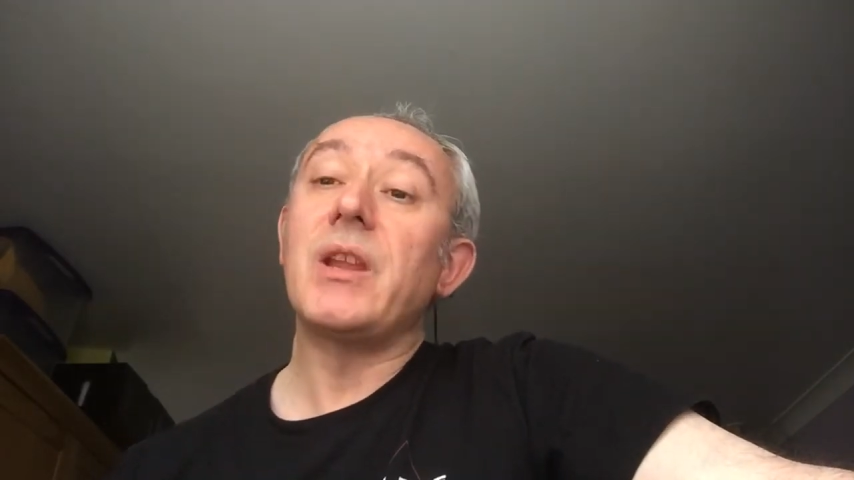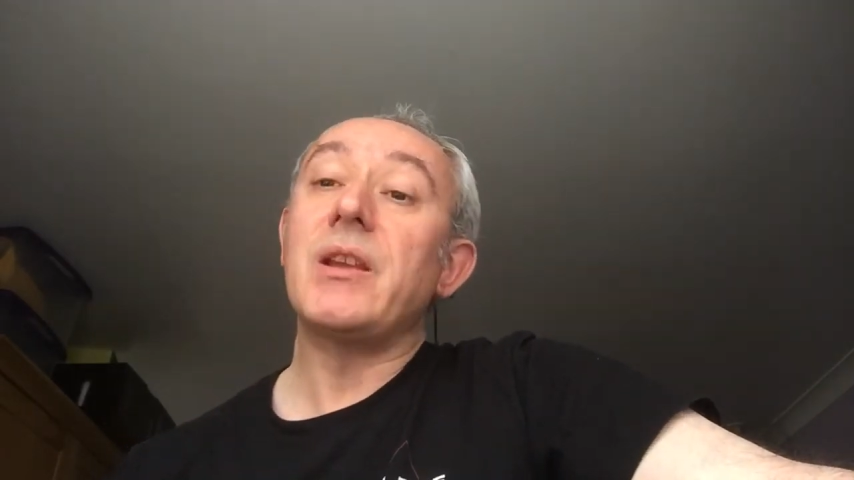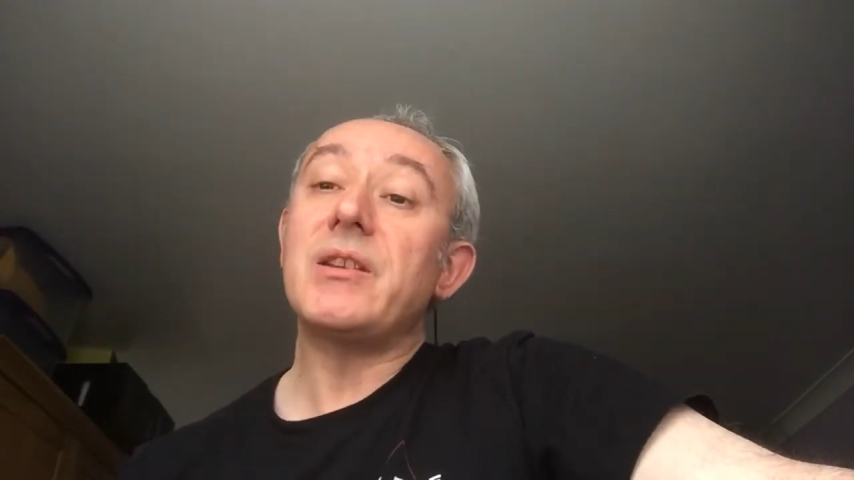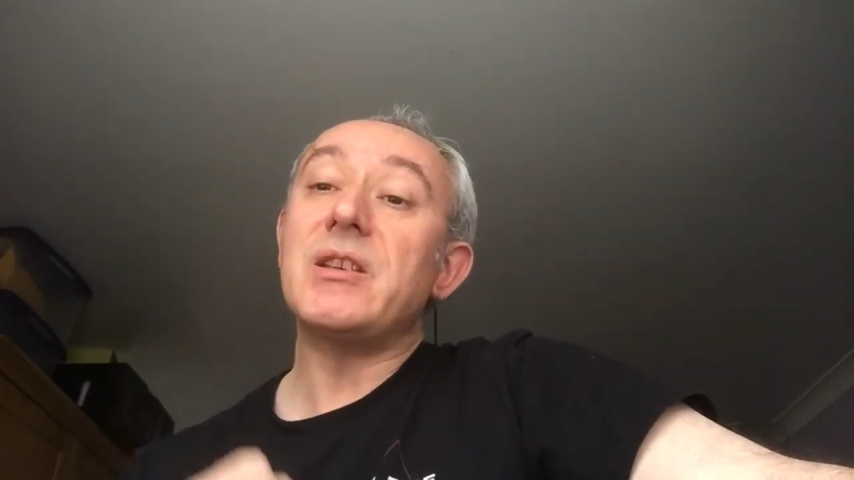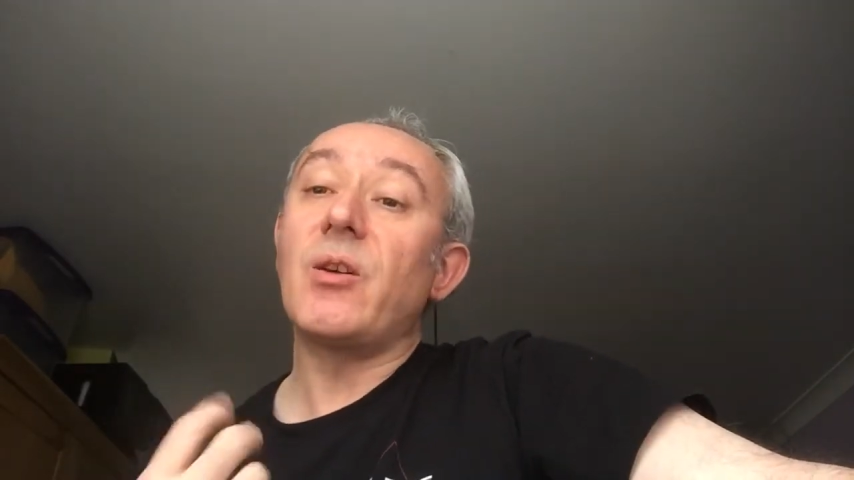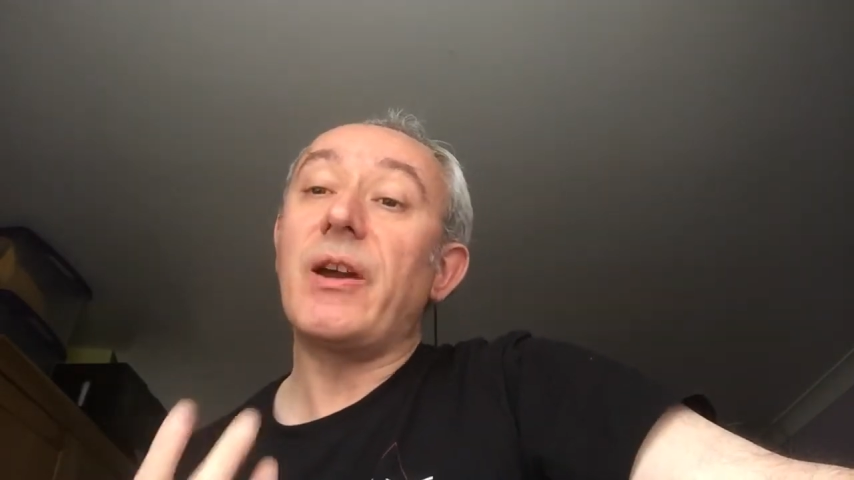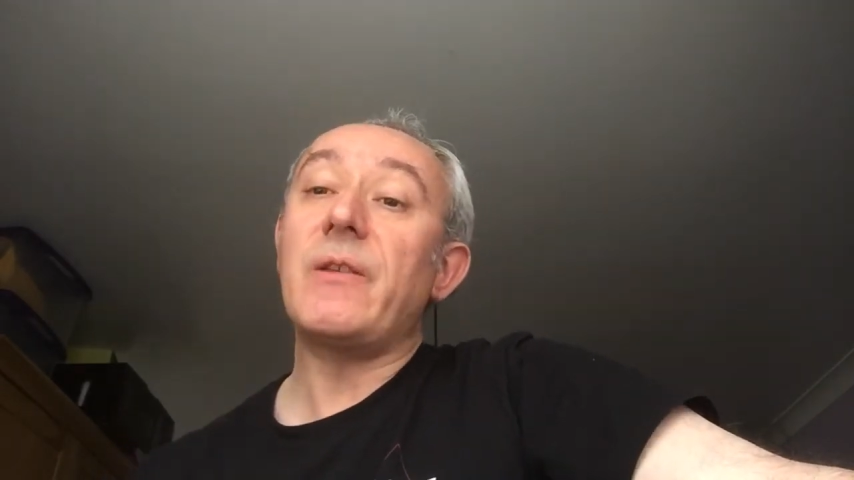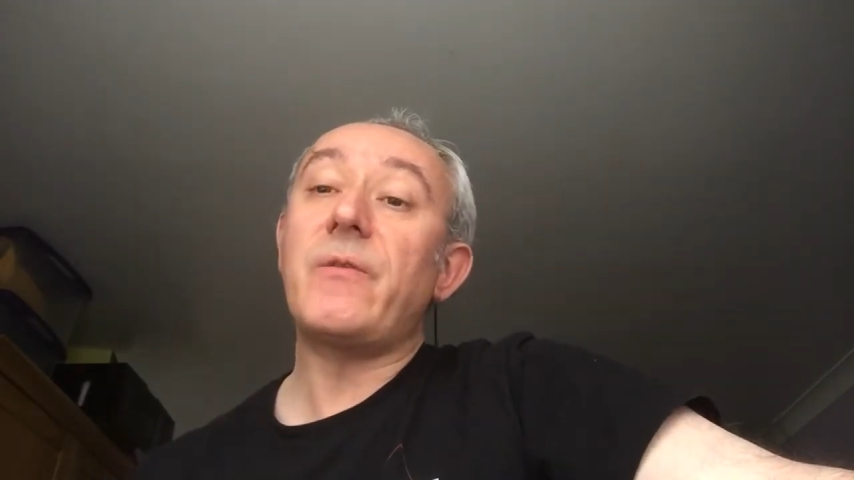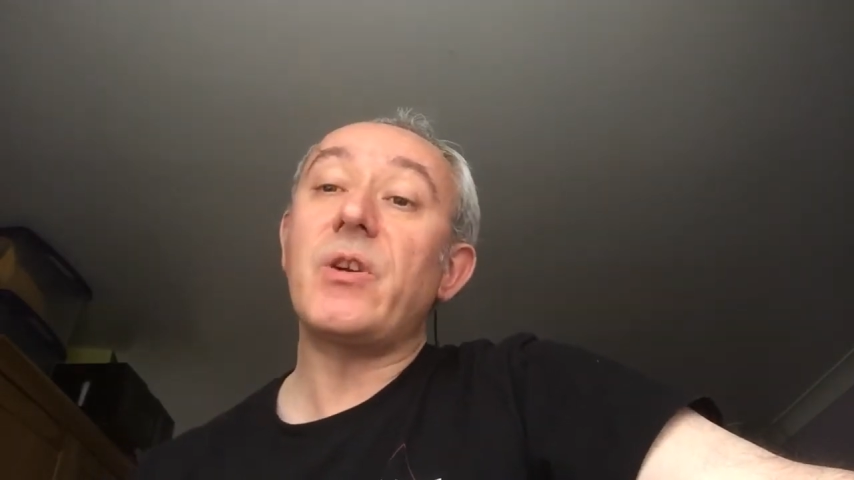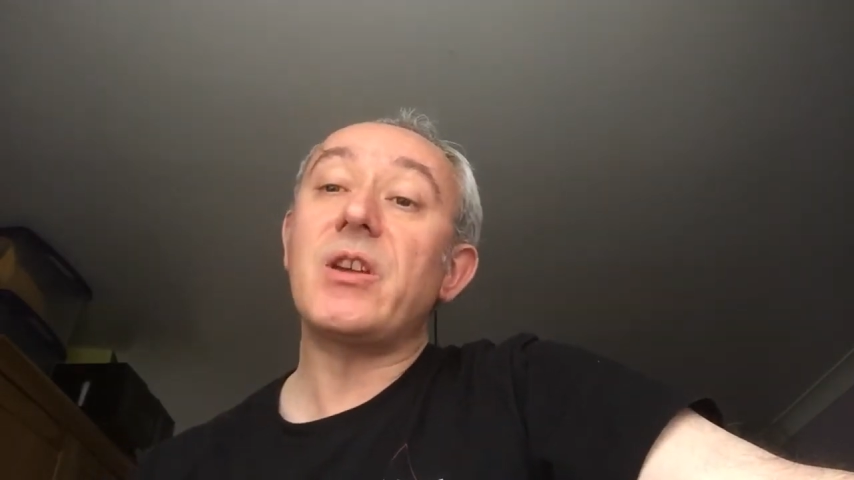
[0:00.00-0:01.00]
designed
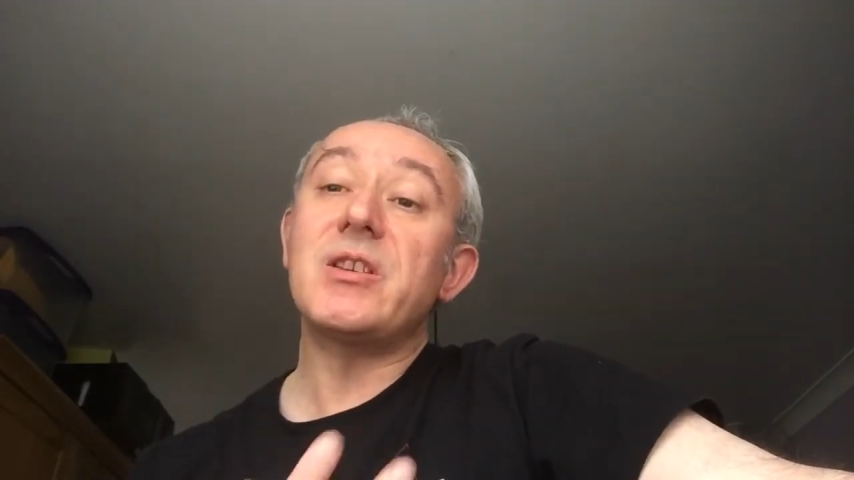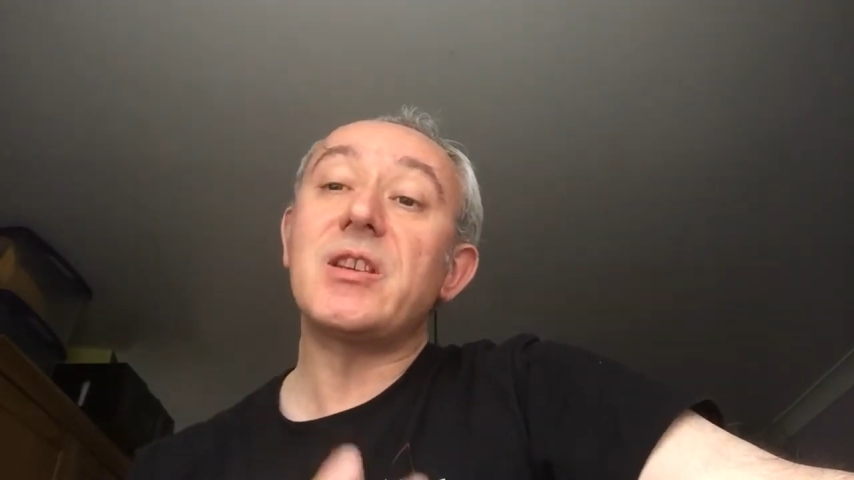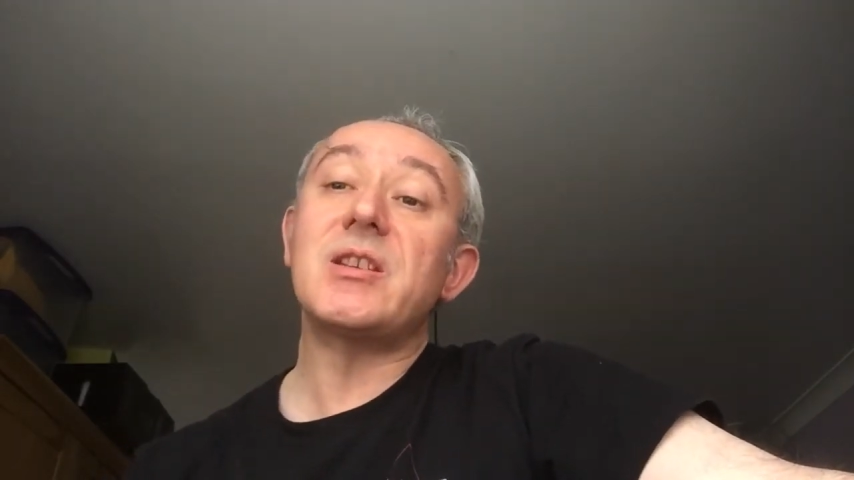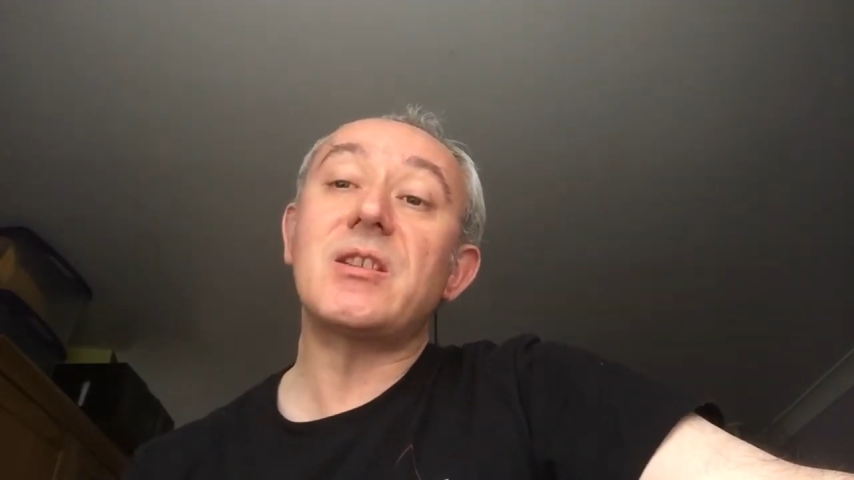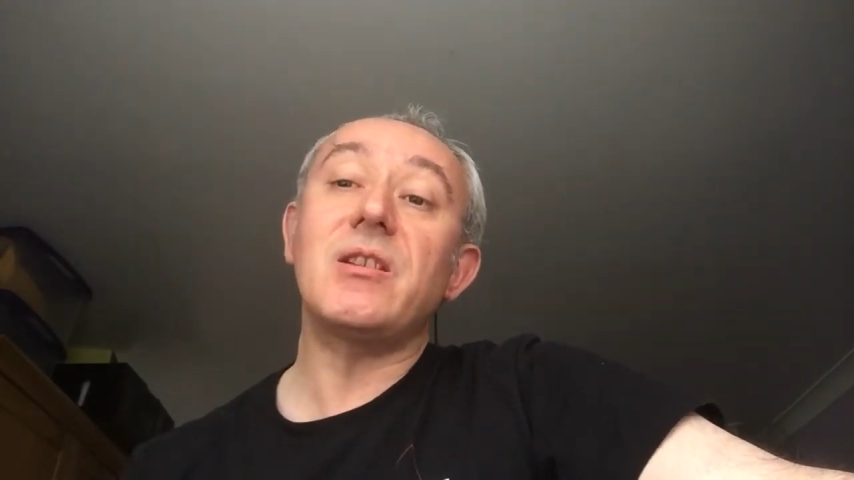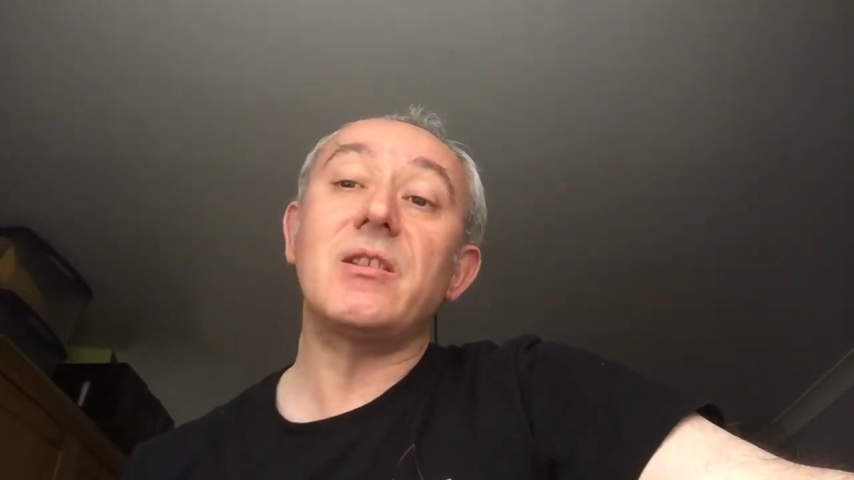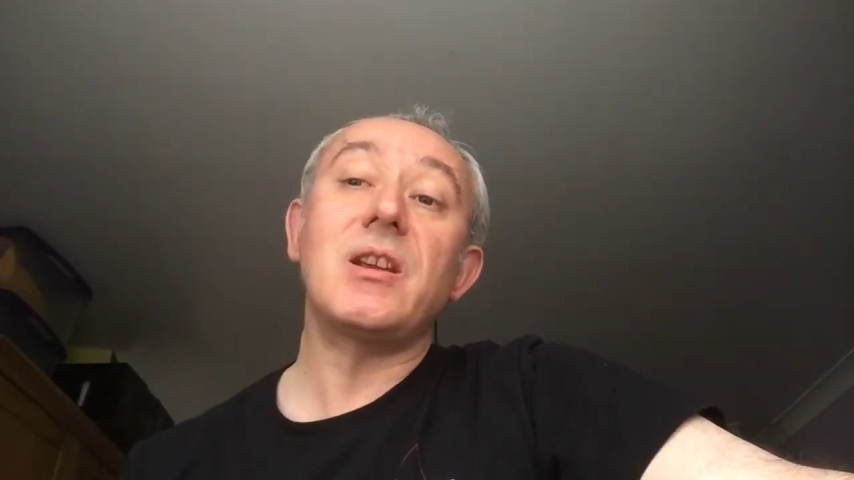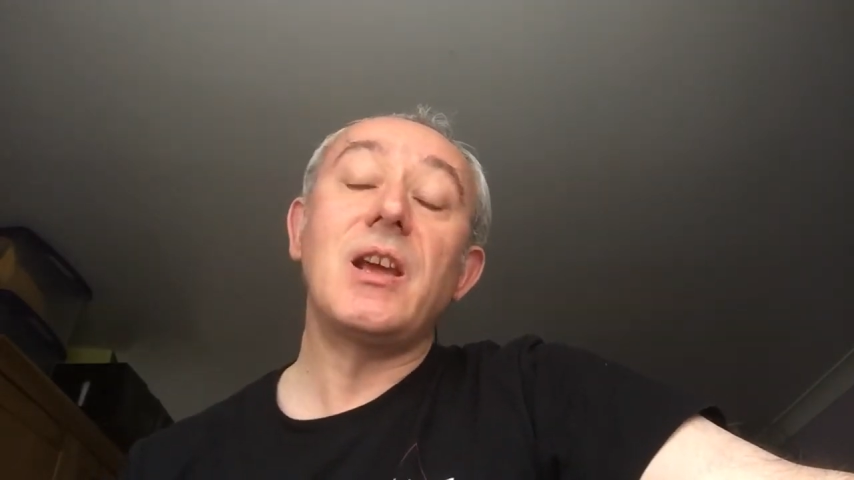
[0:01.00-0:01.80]
for consistent